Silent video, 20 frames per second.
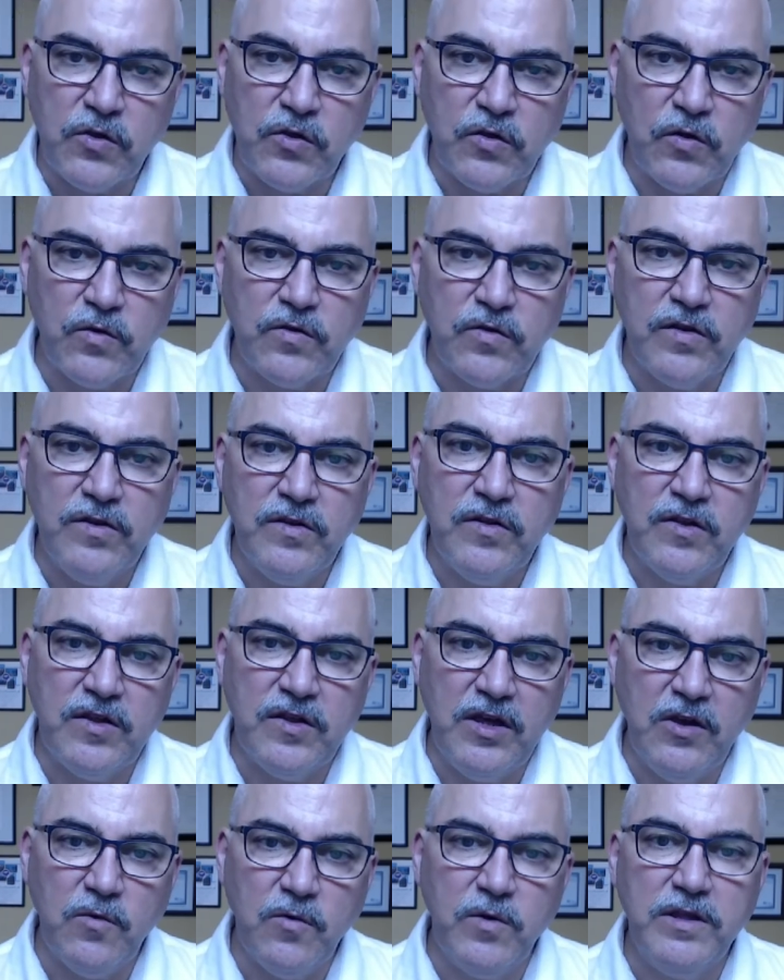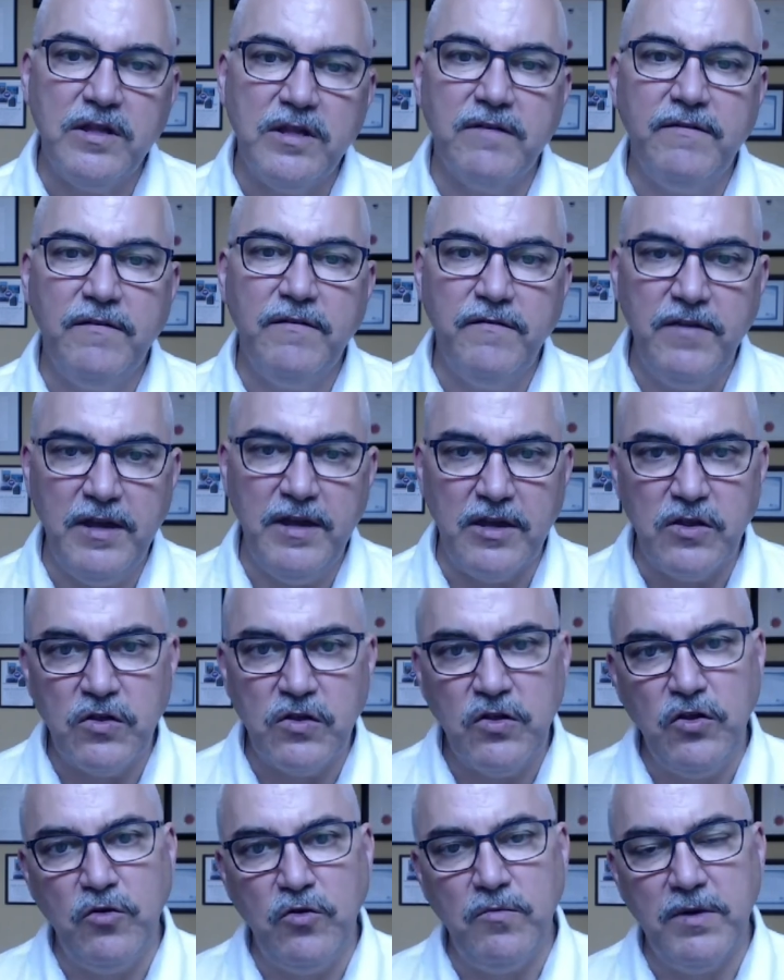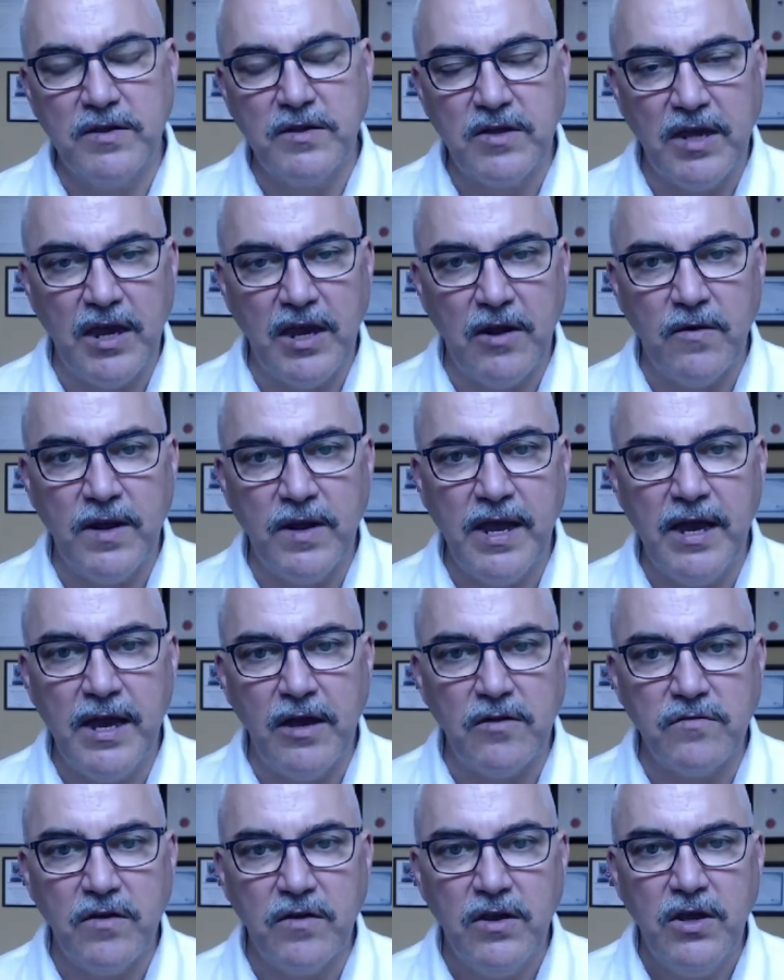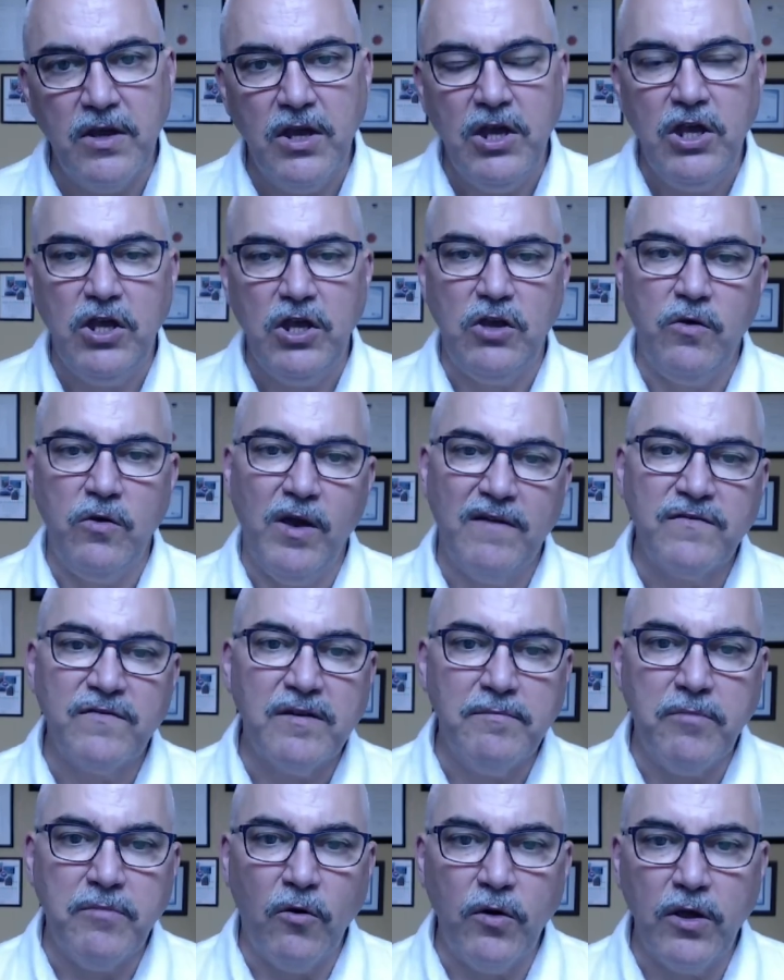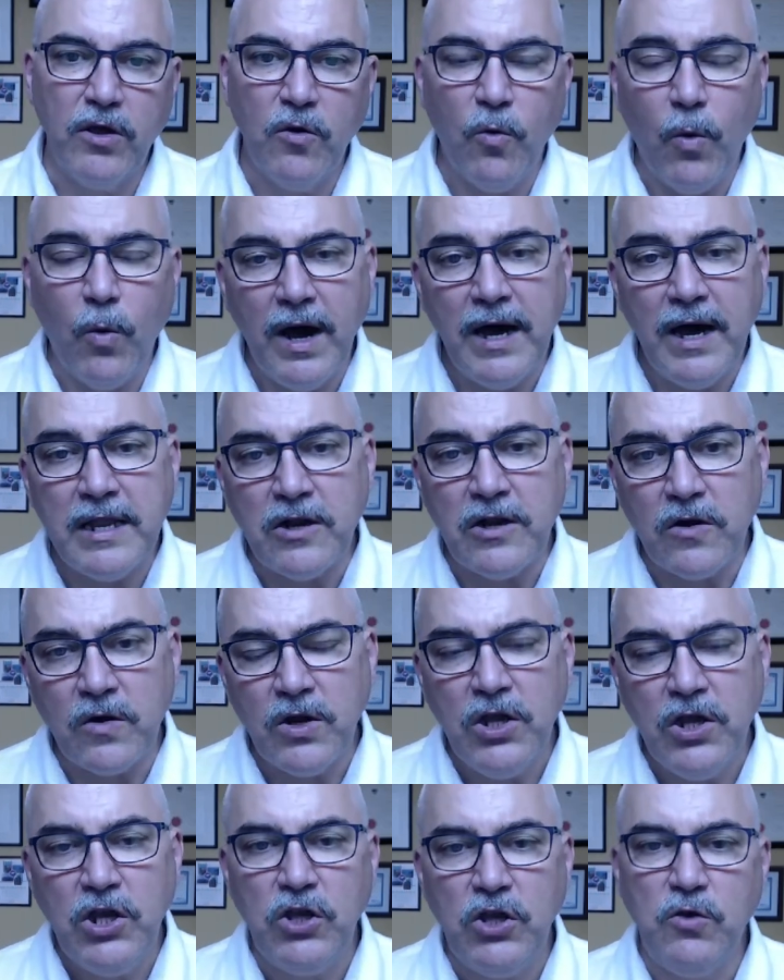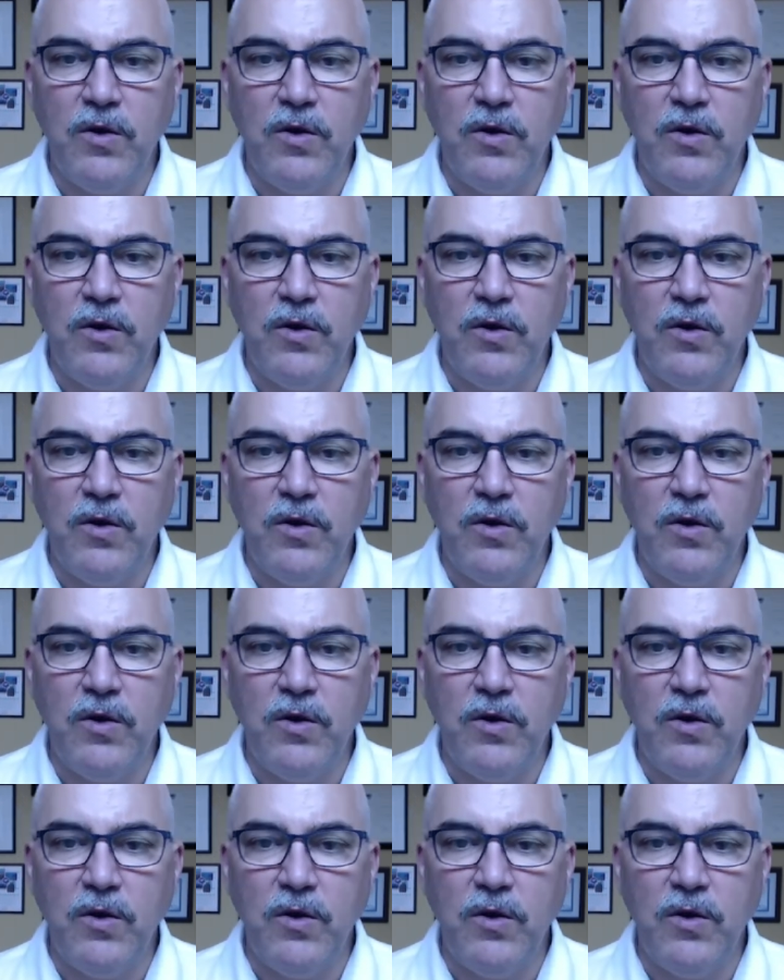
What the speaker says: certain sequence of events you must carry out. You have to boil water.